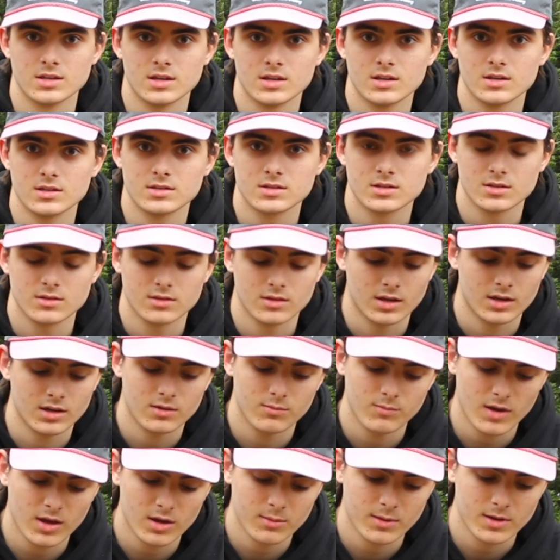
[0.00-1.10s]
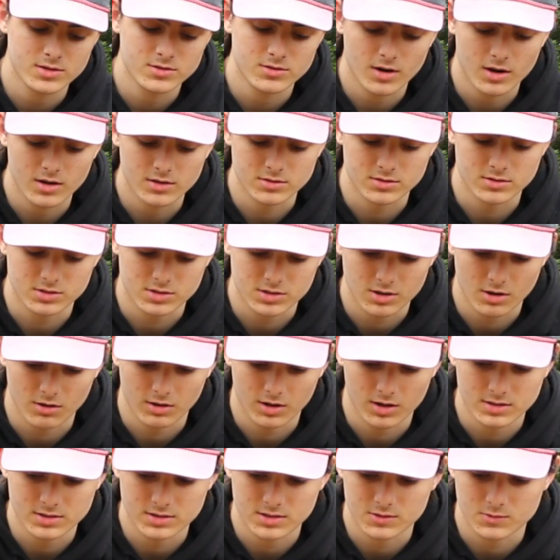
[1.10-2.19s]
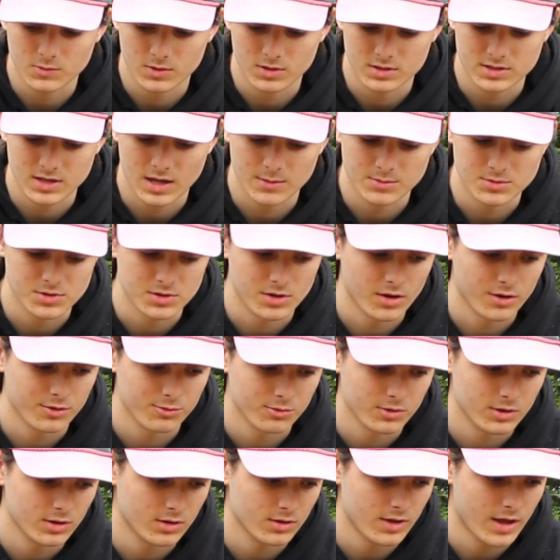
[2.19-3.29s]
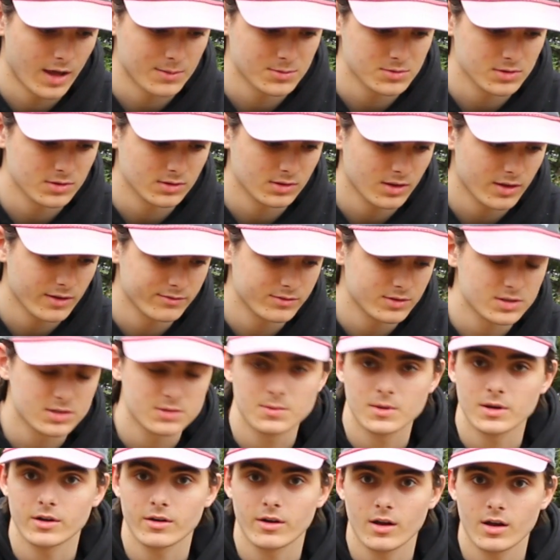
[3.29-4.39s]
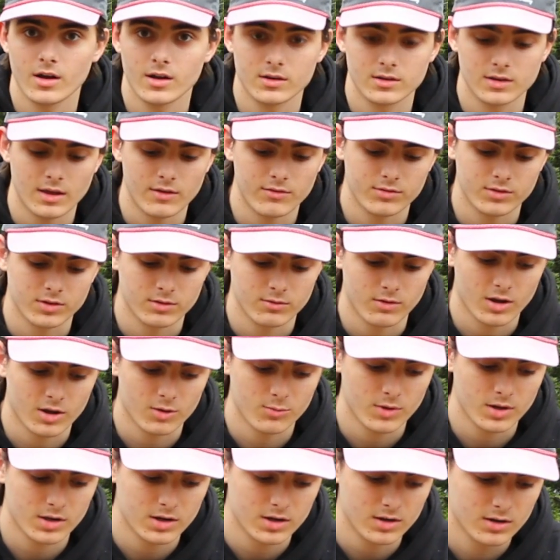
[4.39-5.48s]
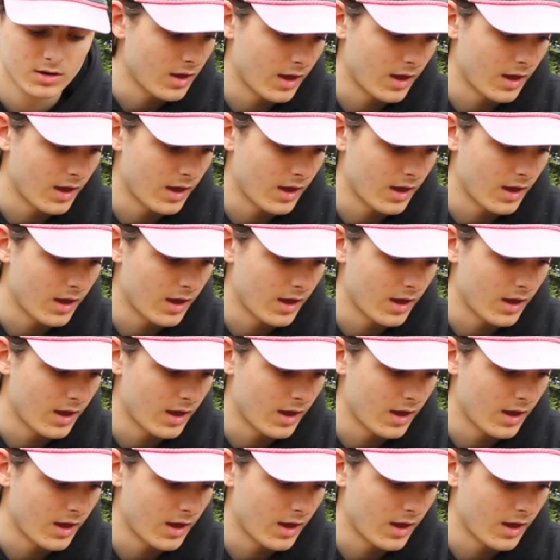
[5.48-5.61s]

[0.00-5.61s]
It is like, Megabass rods are just so nice. This one is absolutely unreal. Absolutely love this spinning rod. Definitely recommend it.